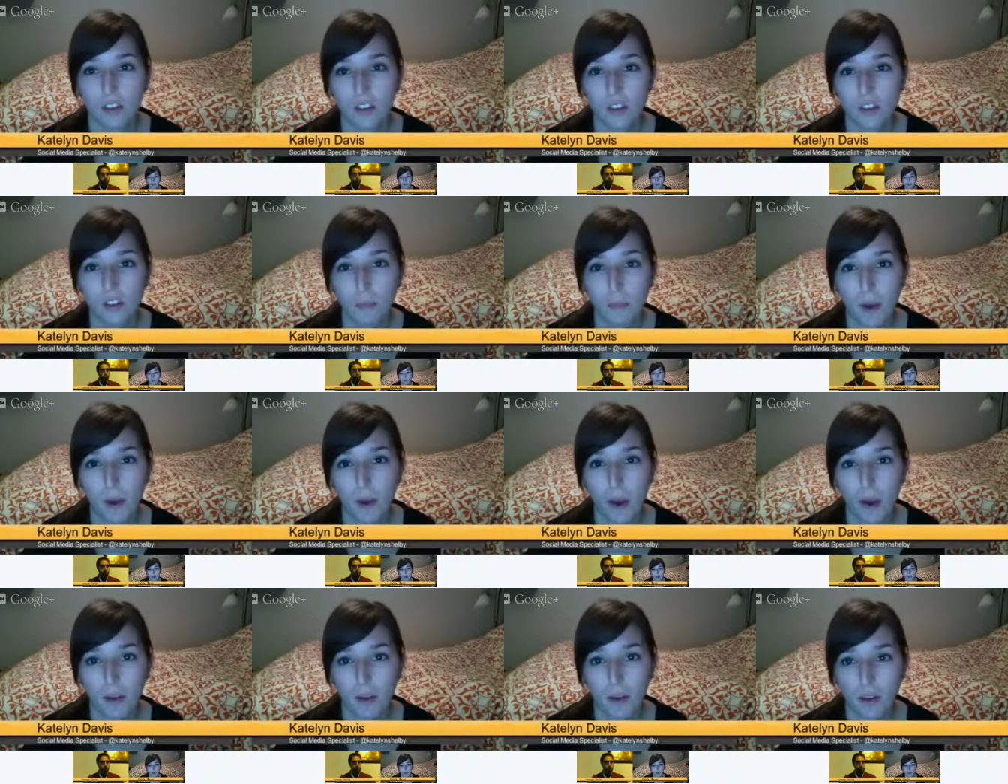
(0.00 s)
is
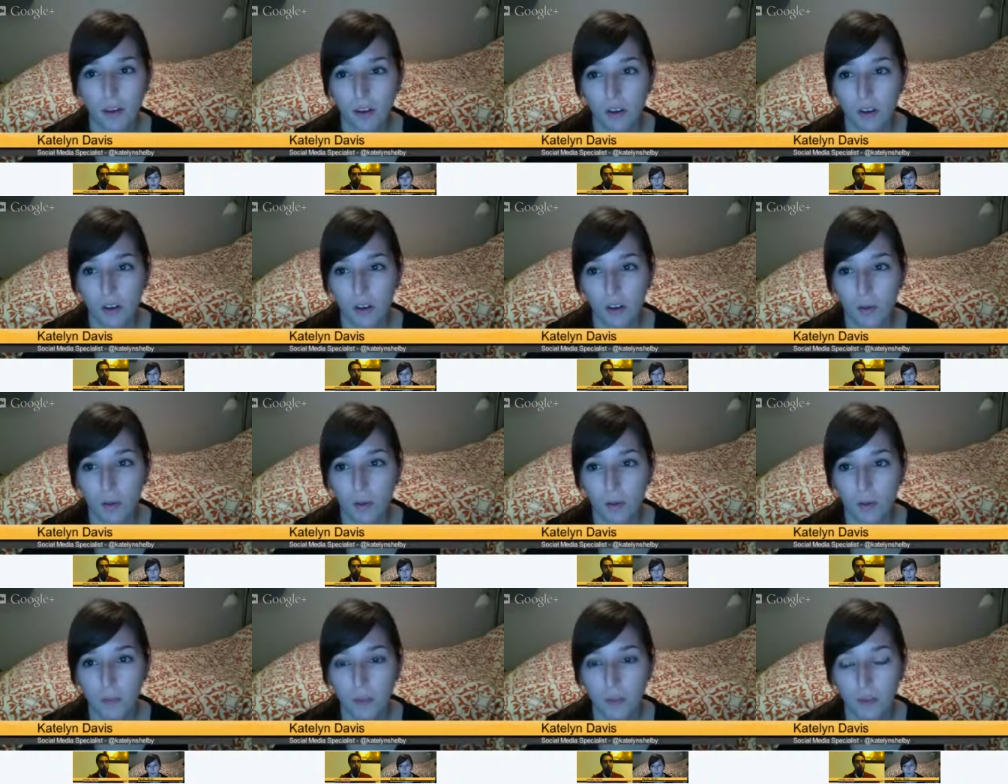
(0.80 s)
about a
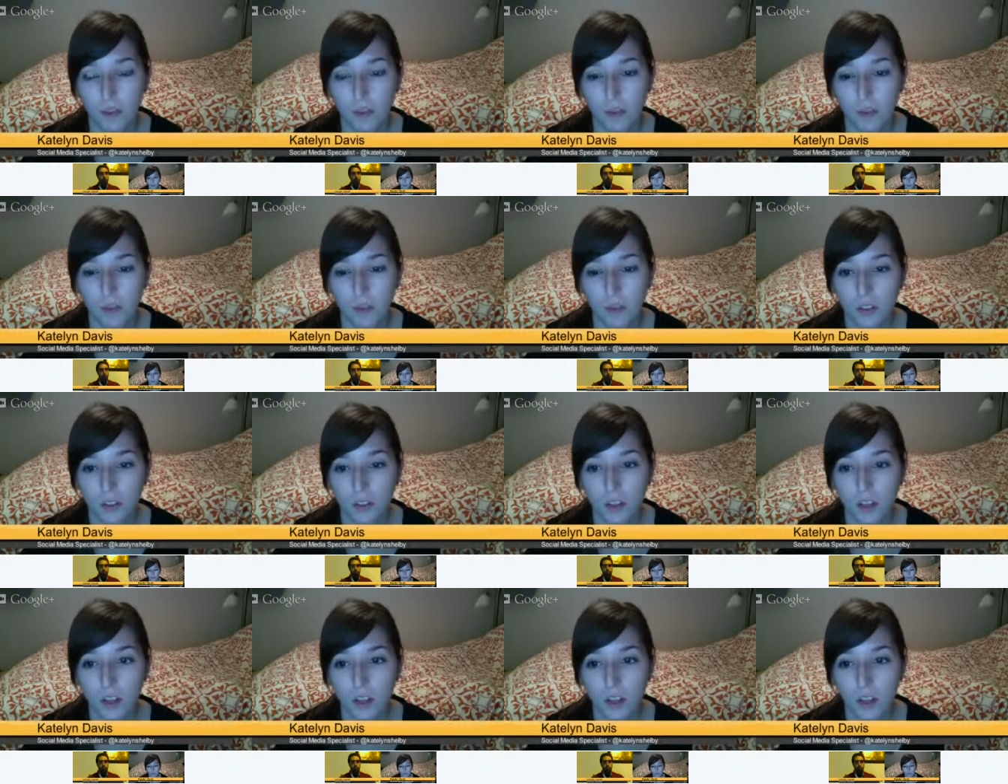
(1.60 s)
couple months old.